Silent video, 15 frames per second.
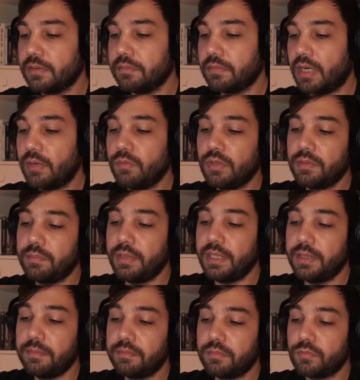will
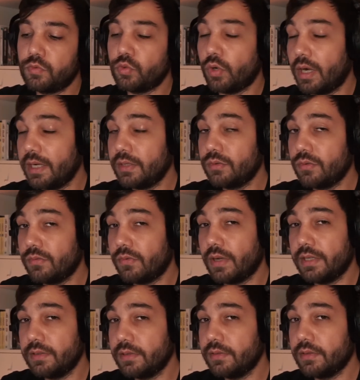be trying to
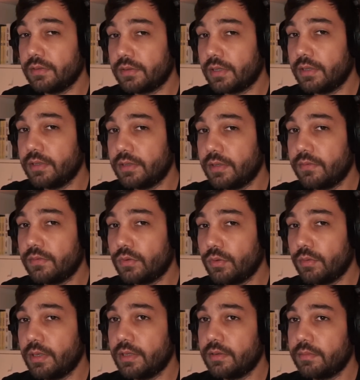find an alternative
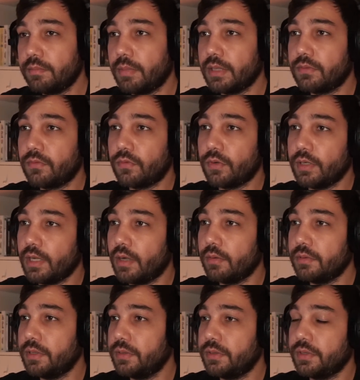to it, but for now
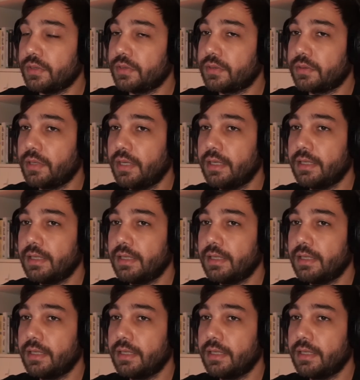there's just